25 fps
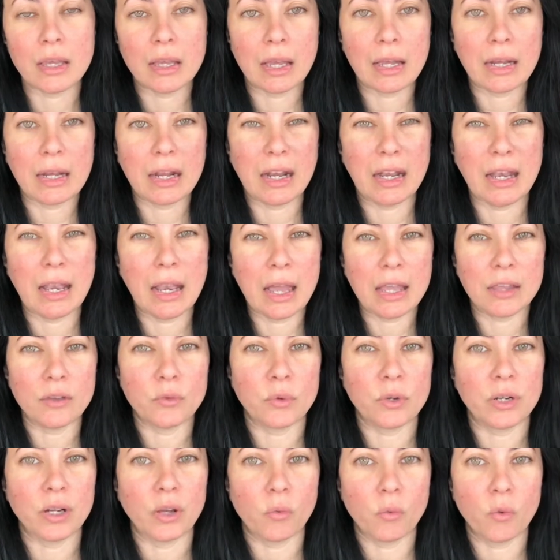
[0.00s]
And I like
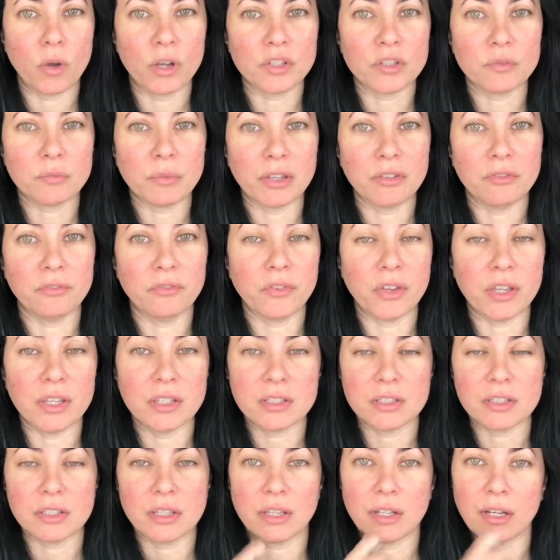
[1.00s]
when I wash my
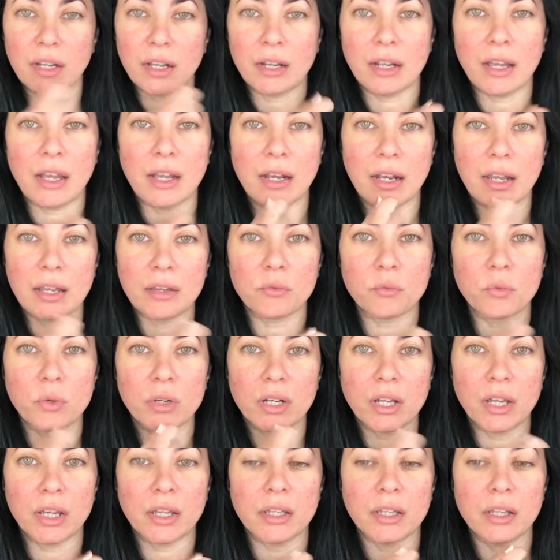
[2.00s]
face, and I like
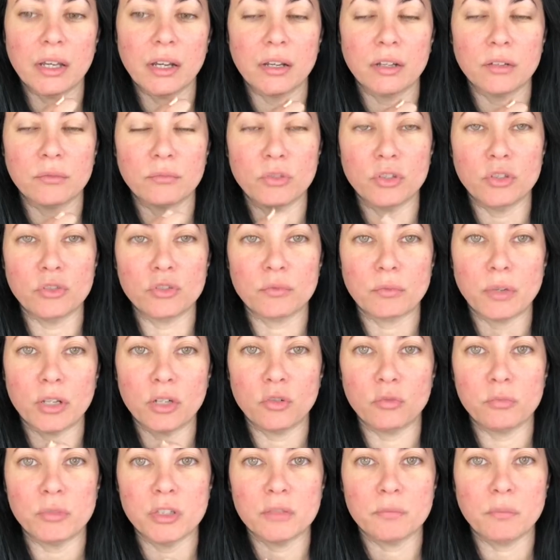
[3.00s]
when I use my
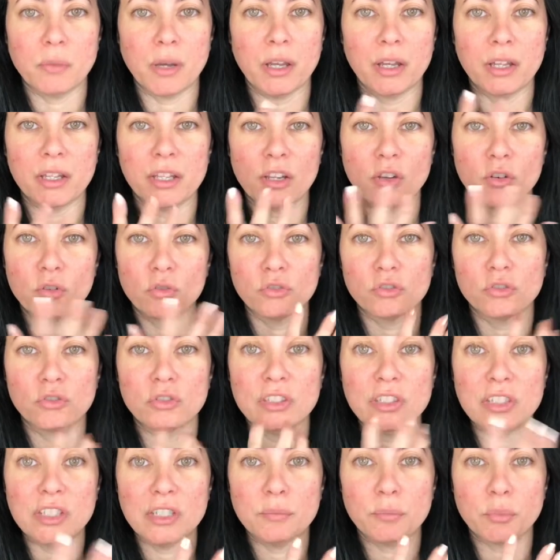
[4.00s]
Lumi spot, it goes
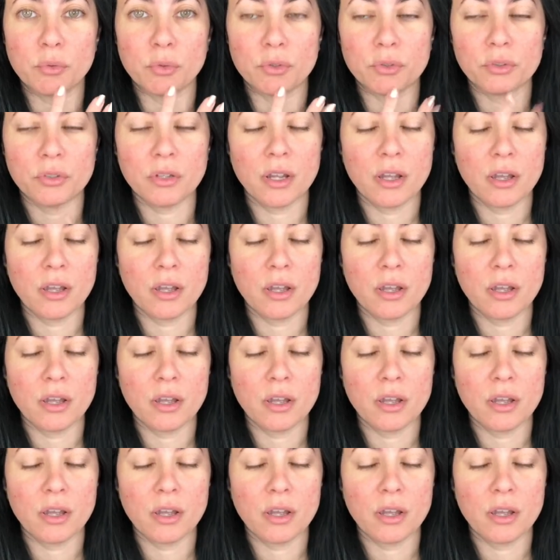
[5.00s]
deeper.